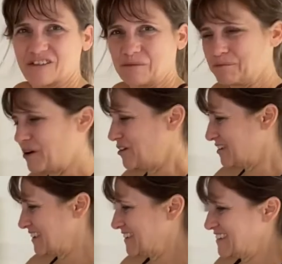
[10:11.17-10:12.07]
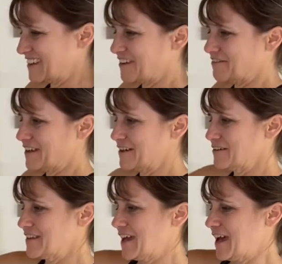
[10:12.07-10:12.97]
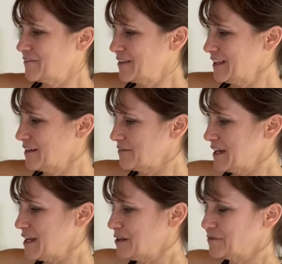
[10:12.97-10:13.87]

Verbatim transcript: bulk and stuff here that I really don't need.